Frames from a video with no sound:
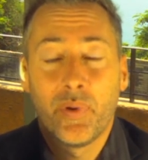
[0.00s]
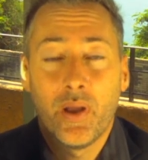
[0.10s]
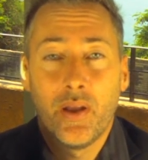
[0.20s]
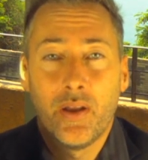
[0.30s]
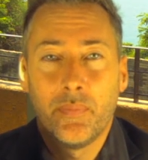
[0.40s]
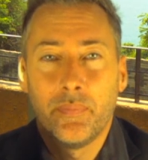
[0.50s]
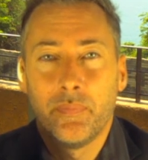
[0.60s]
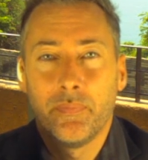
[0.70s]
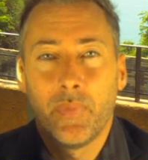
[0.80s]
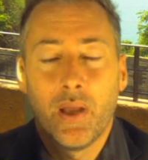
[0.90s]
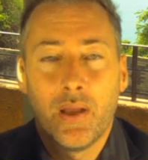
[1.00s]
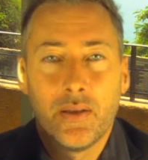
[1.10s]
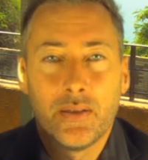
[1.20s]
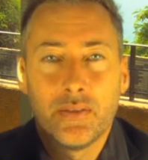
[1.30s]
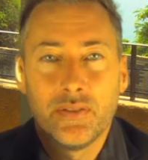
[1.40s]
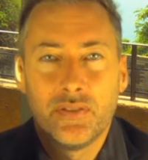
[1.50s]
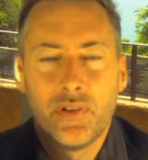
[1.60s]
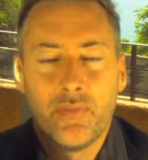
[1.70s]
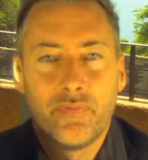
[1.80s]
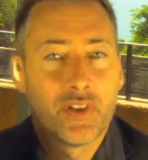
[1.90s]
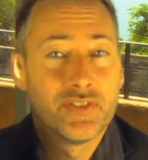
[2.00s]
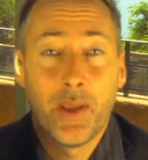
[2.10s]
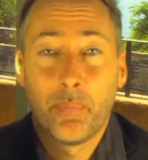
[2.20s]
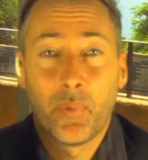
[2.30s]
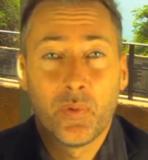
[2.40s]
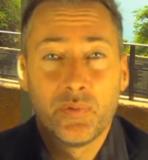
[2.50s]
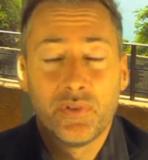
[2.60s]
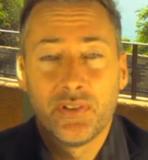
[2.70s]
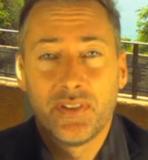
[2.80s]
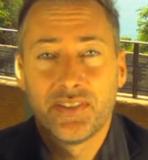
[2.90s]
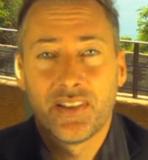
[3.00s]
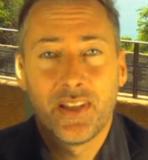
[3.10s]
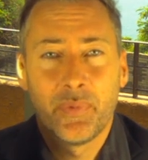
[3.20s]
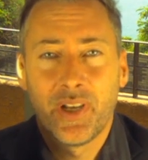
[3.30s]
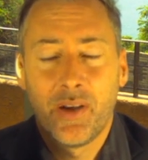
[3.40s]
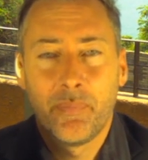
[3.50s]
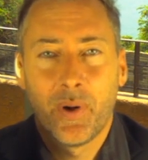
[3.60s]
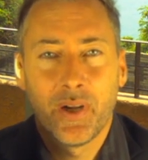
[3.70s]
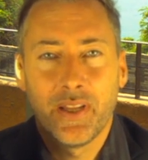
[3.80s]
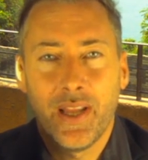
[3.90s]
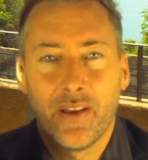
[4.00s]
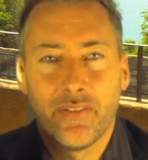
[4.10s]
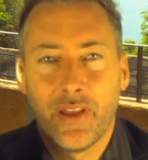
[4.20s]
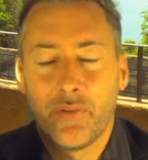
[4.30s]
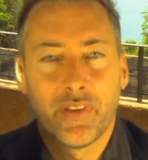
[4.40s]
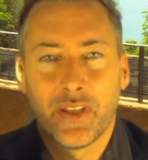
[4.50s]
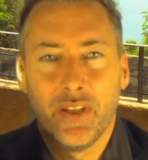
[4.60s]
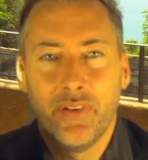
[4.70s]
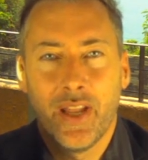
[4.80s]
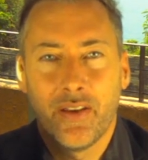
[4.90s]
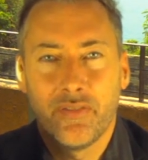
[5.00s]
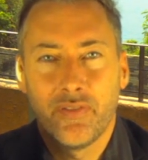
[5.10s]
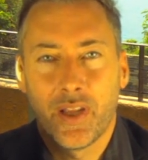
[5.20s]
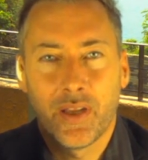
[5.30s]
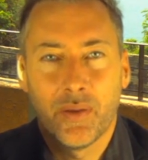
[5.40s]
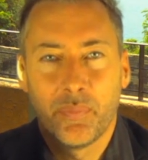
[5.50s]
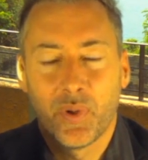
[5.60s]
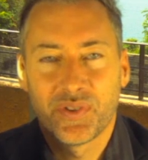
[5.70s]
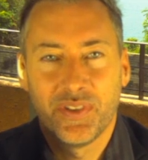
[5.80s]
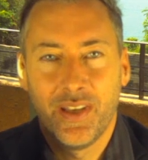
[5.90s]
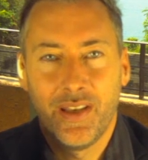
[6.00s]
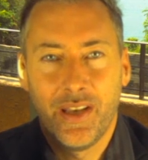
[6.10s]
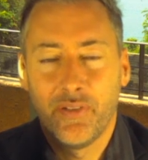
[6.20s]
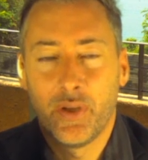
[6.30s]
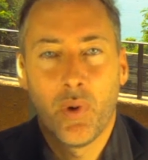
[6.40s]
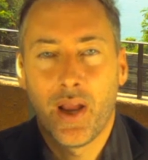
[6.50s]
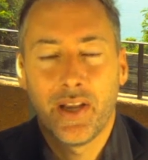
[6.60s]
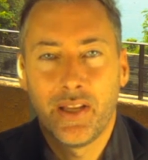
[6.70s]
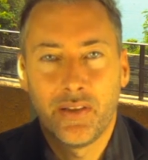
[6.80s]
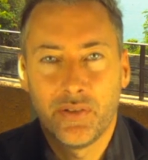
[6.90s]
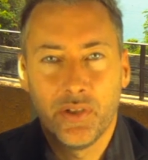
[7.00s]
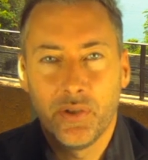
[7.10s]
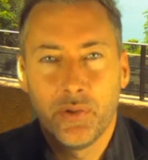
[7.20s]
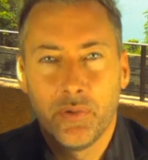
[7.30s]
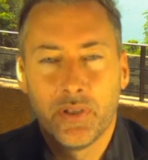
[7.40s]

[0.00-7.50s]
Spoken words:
For example, does the Libertarian Party have, I don't think you even have like a person in every riding, do you?